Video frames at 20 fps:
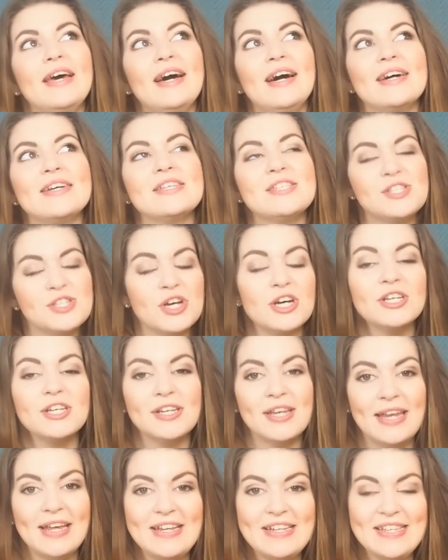I started
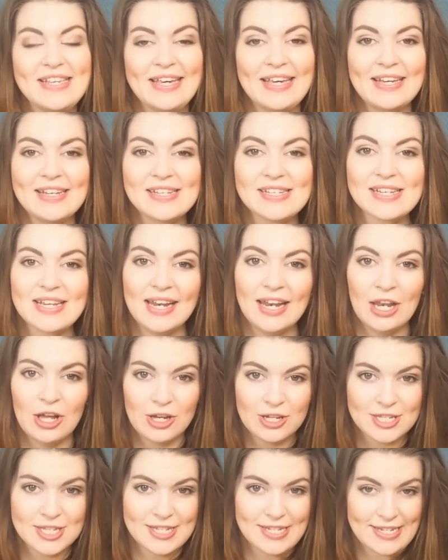knitting it
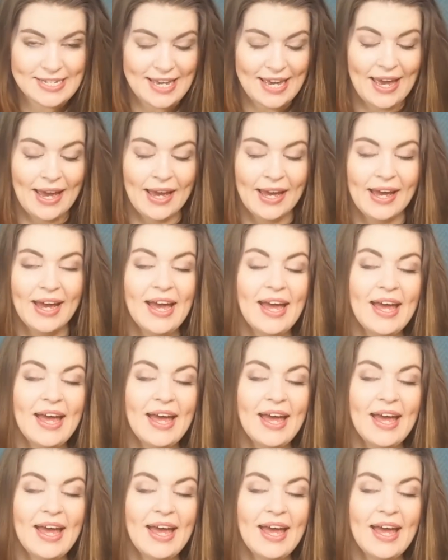last year,